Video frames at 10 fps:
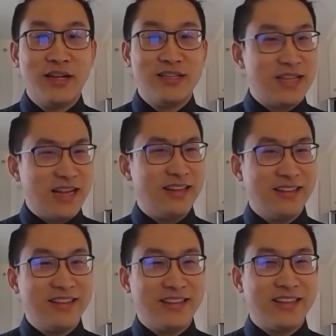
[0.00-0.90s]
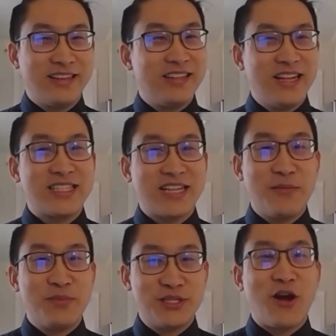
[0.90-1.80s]
That's kind
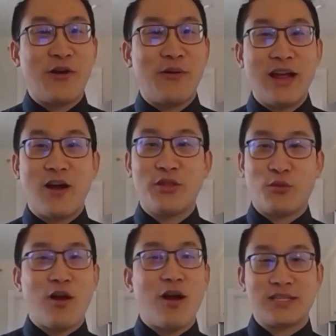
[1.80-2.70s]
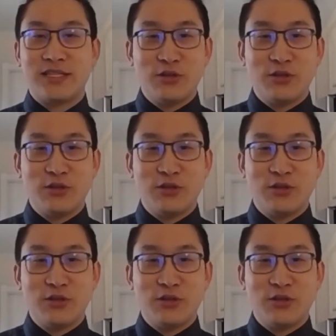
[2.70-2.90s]
of bizarre, right? On the rocks.